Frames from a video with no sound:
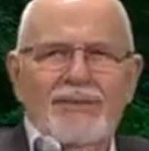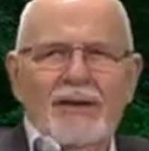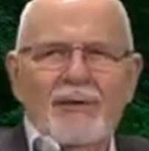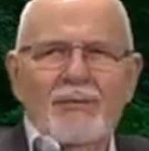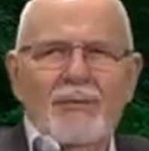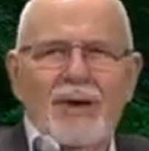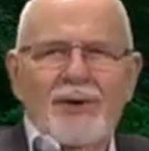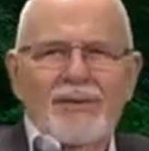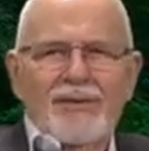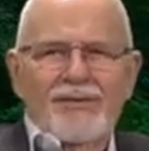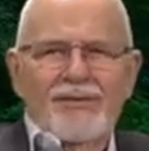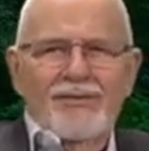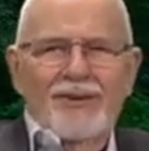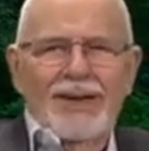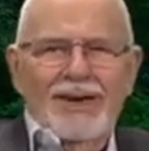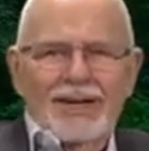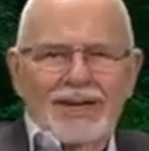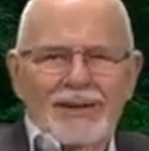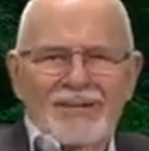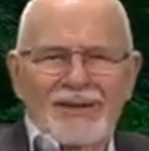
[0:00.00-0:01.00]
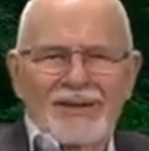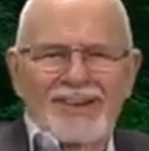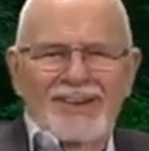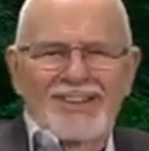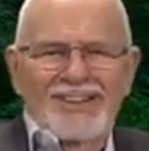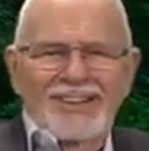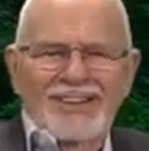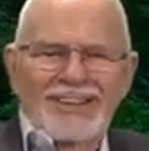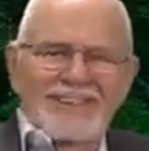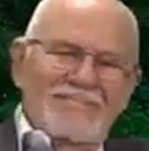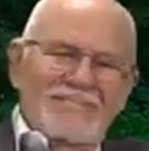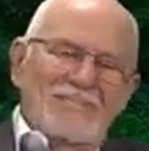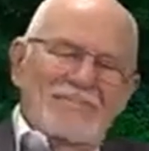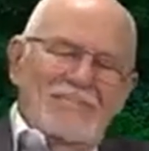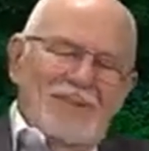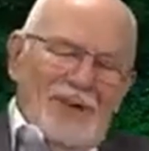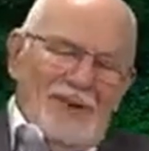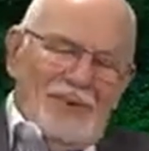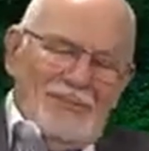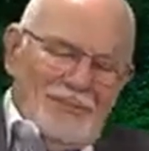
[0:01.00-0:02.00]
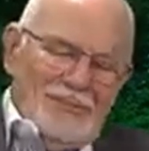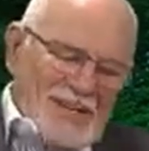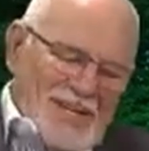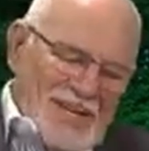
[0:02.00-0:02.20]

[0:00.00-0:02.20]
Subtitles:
they aware of the fact I'm here? You know,